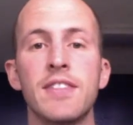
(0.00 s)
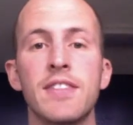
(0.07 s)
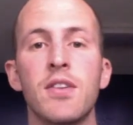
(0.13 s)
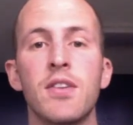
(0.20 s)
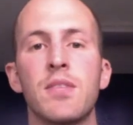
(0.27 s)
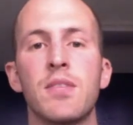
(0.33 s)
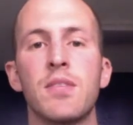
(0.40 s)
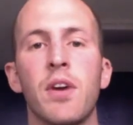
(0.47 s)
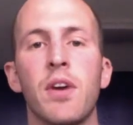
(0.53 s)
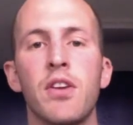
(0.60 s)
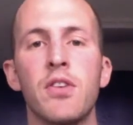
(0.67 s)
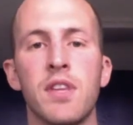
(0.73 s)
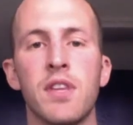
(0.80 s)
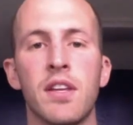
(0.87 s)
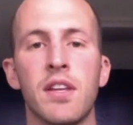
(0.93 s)
And so that's where you're
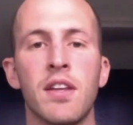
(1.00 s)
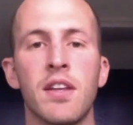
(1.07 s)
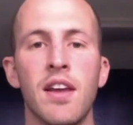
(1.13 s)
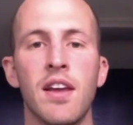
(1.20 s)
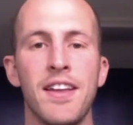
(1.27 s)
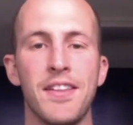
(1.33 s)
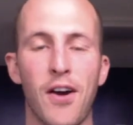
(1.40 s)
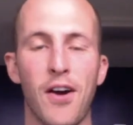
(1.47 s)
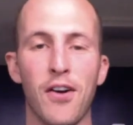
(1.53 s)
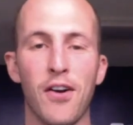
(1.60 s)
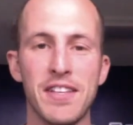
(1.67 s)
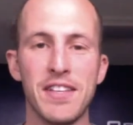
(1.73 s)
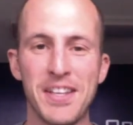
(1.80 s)
using the ROVs, and